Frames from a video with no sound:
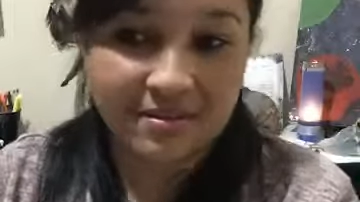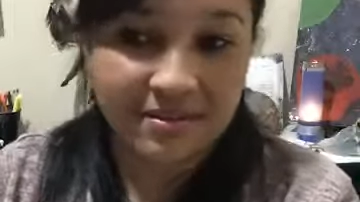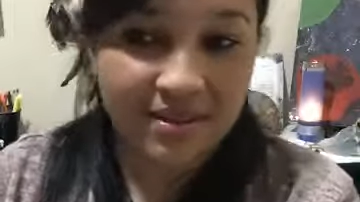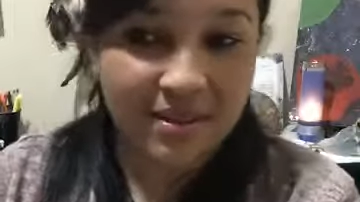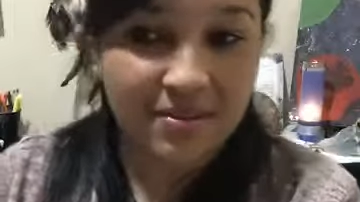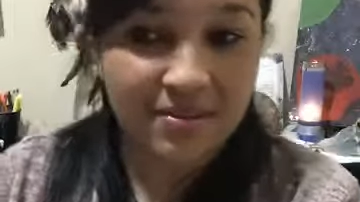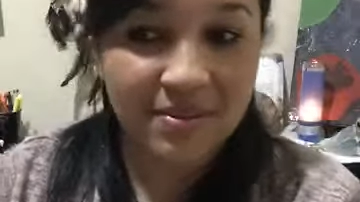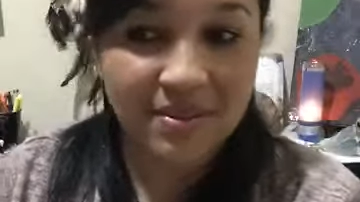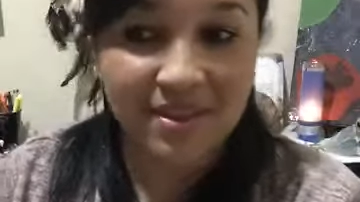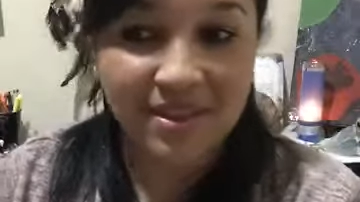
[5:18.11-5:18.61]
I
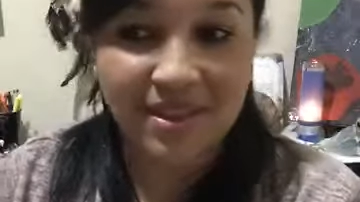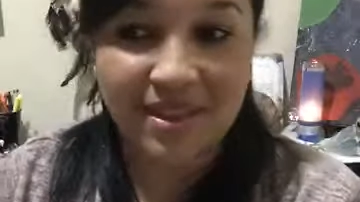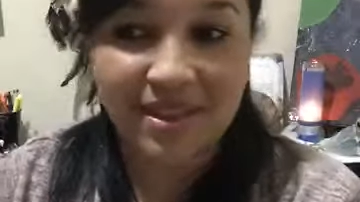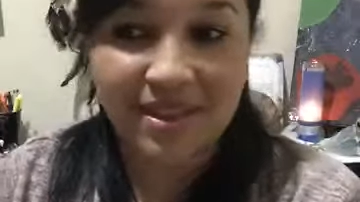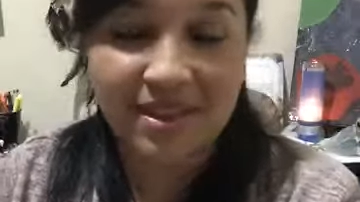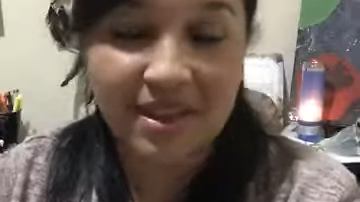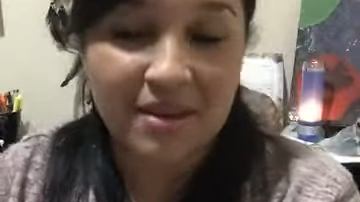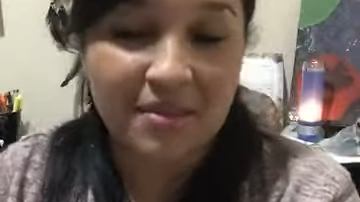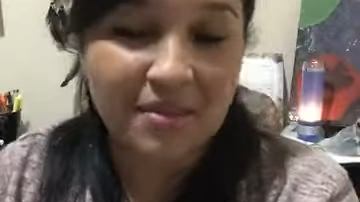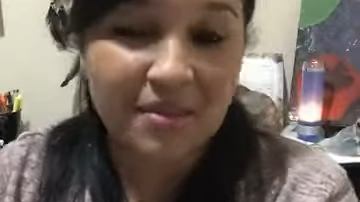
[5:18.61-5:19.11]
would
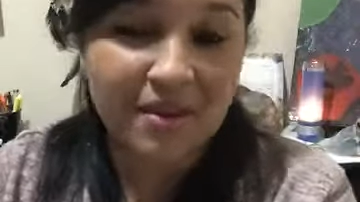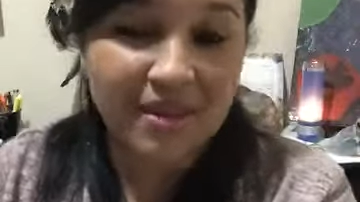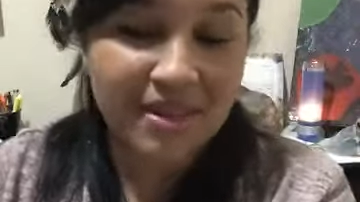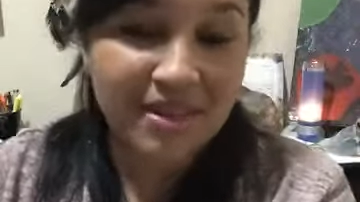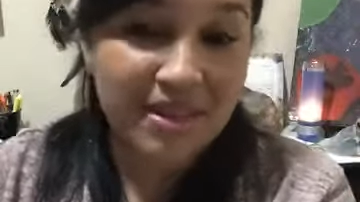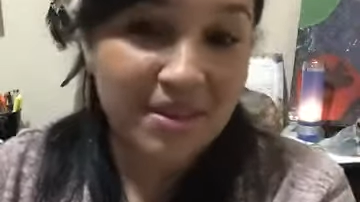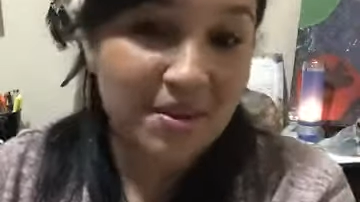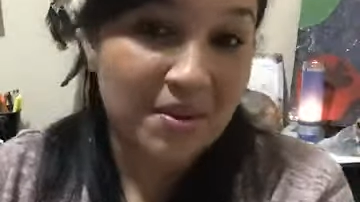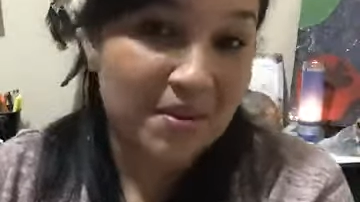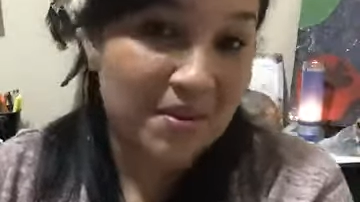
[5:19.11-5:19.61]
say, I'm not gonna
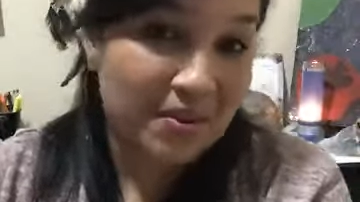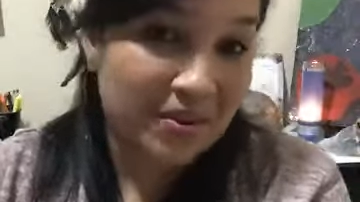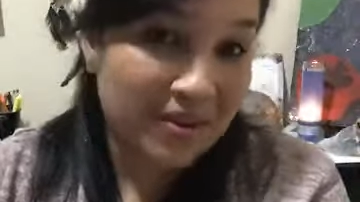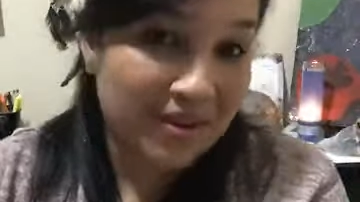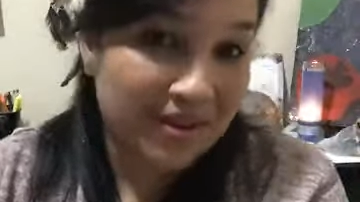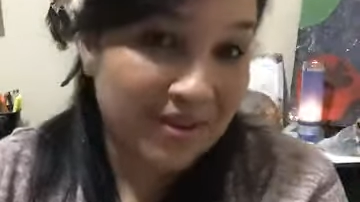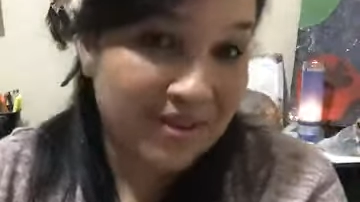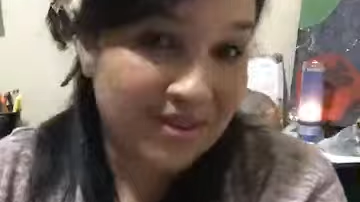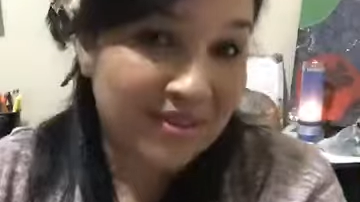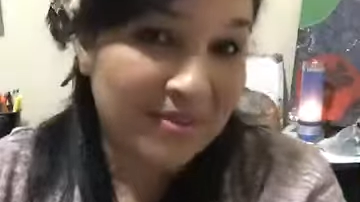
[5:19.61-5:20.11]
say
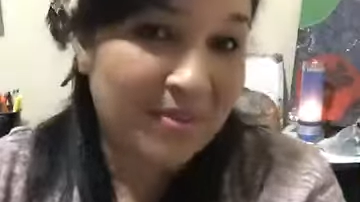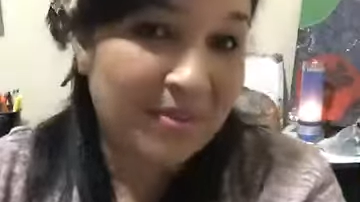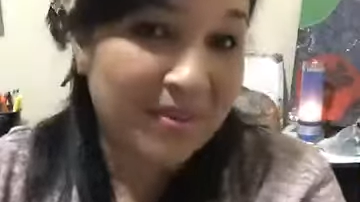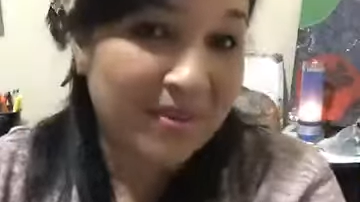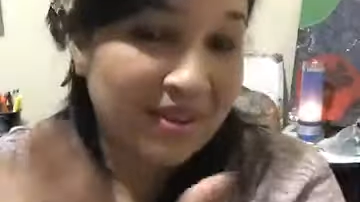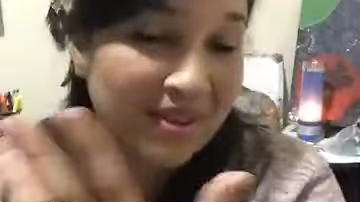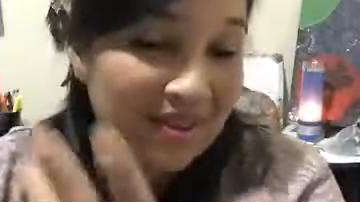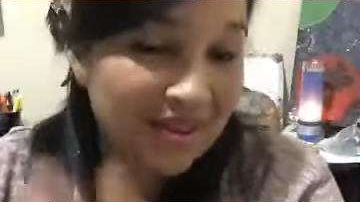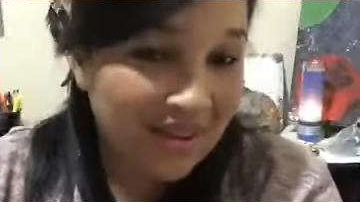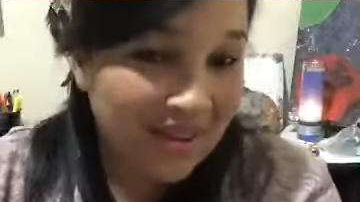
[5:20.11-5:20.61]
coworkers,
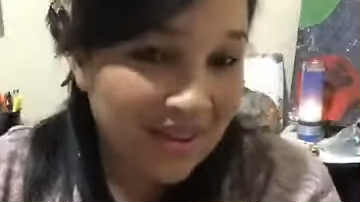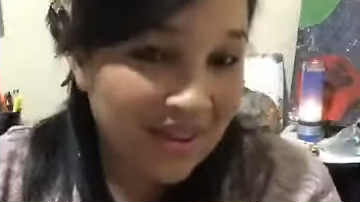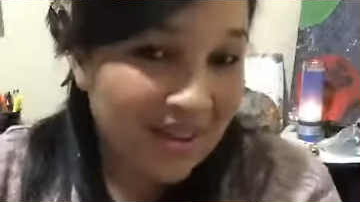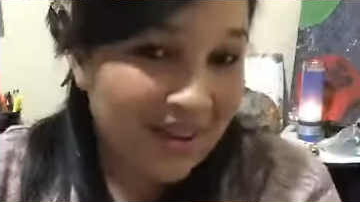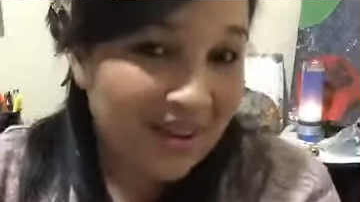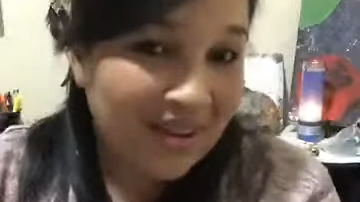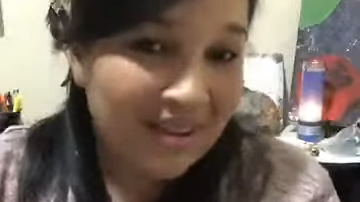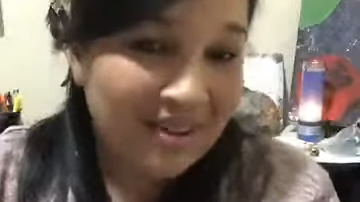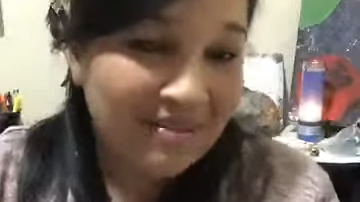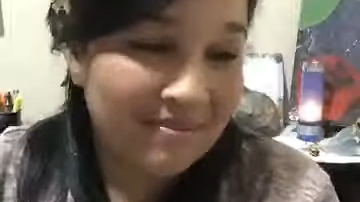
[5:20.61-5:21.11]
but
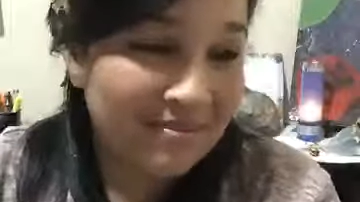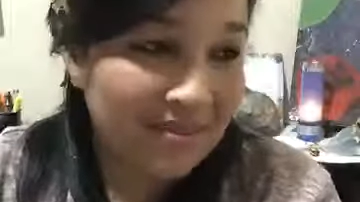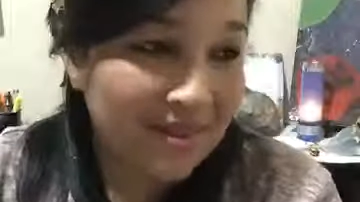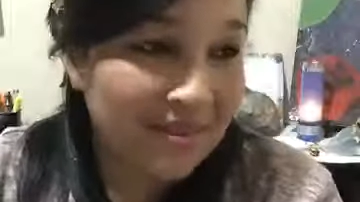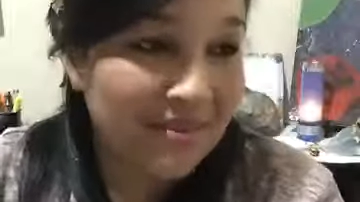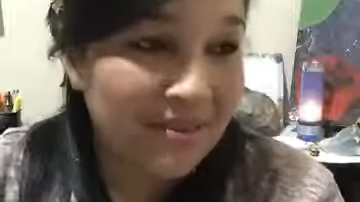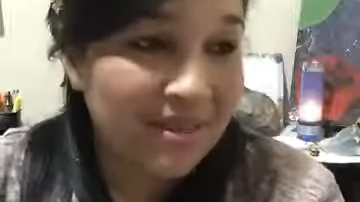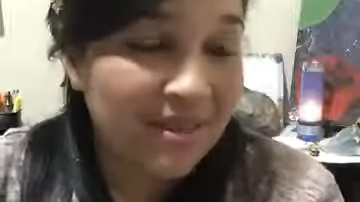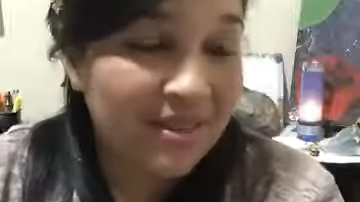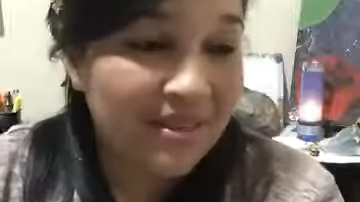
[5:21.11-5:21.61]

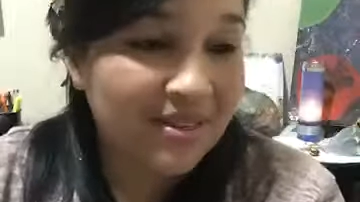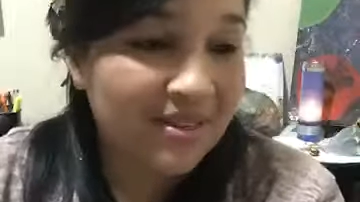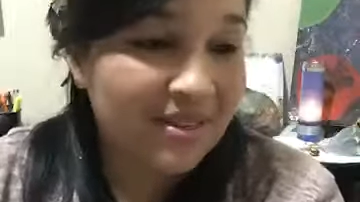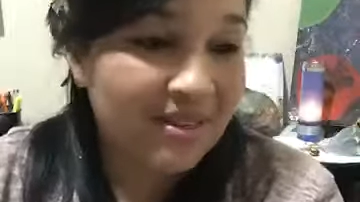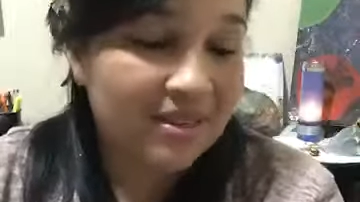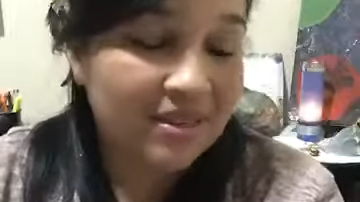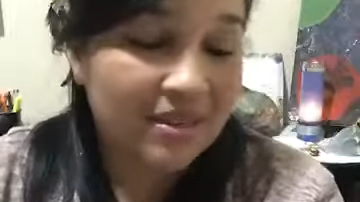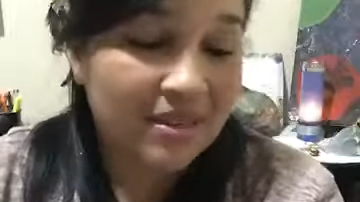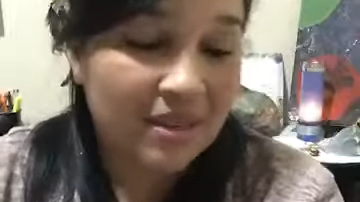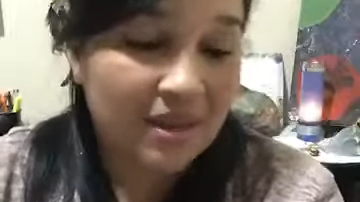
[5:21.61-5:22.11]
maybe
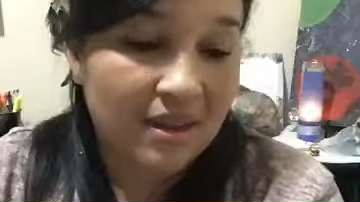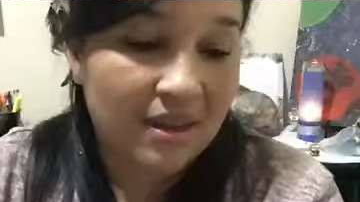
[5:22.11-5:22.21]
just